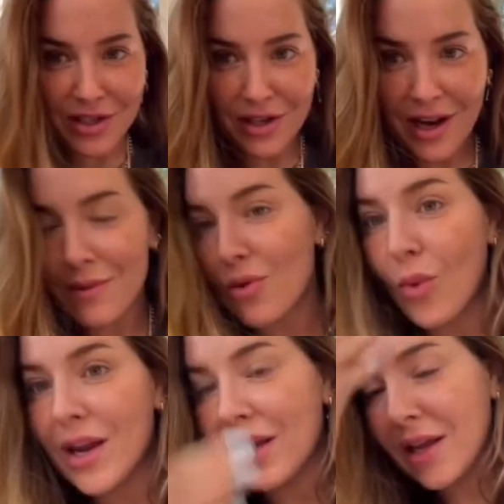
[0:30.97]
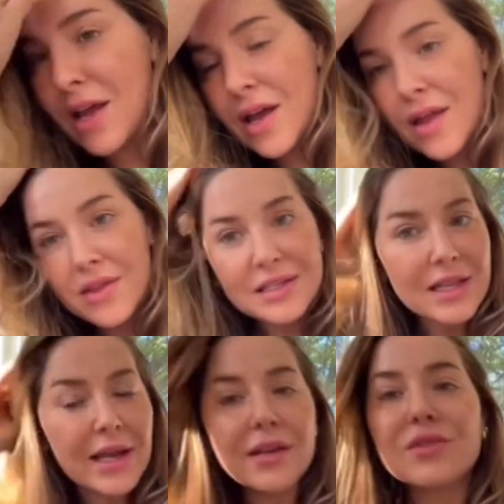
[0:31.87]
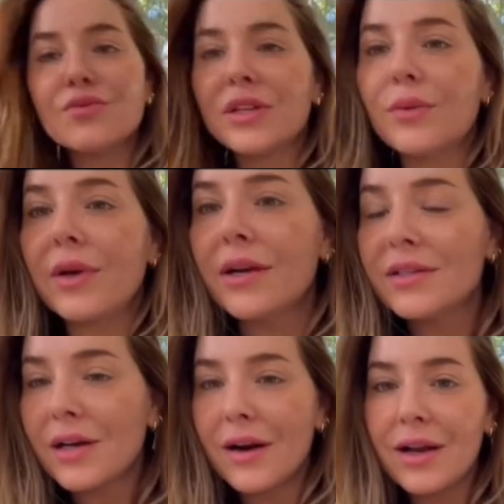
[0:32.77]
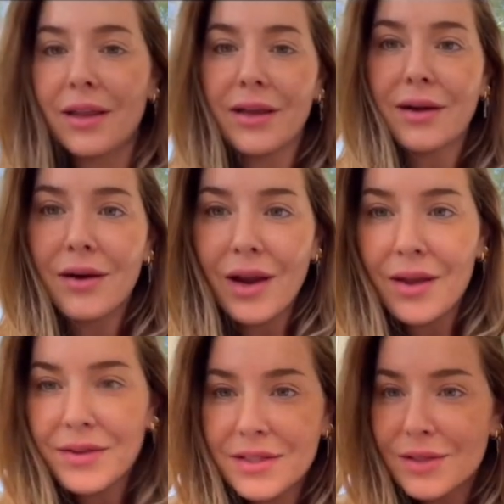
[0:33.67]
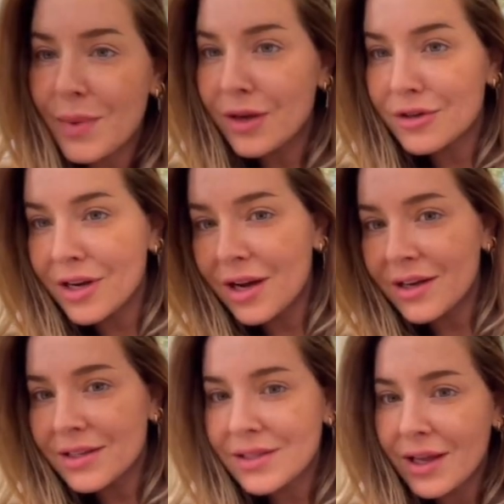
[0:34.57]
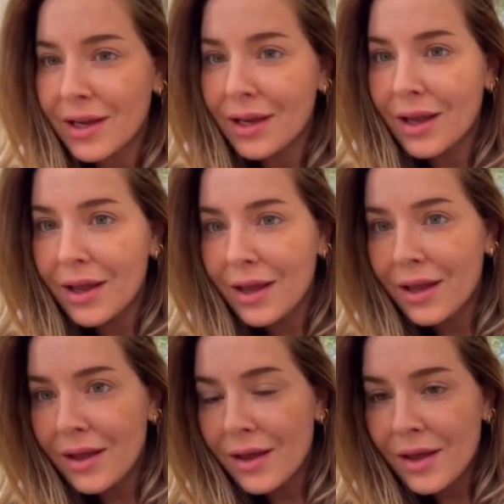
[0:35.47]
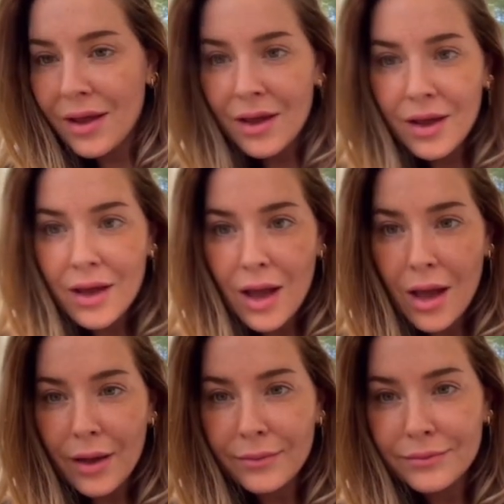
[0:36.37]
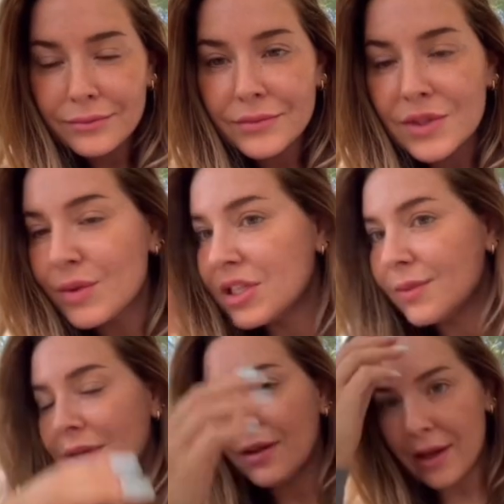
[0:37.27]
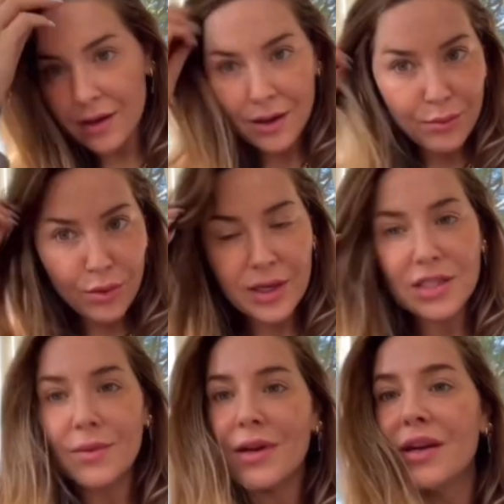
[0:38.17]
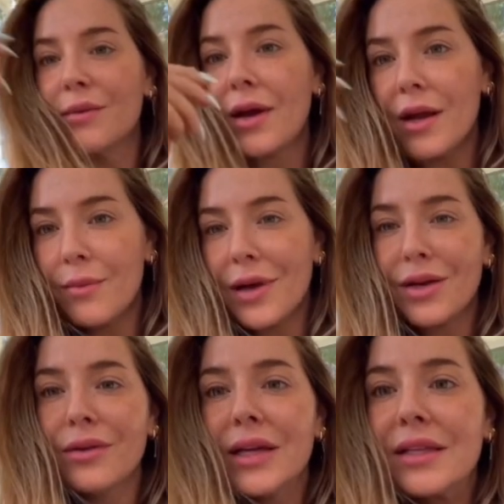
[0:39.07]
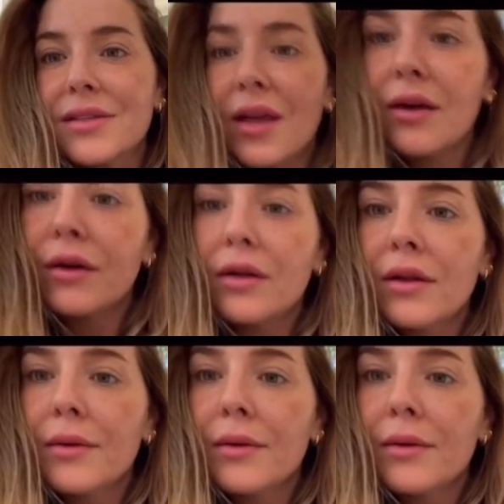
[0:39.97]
I've been waiting. This lighting is really weird. Sorry. Like, okay, this is Patreon. It's like supposed to be like more intimate anyway, but I don't like this angle.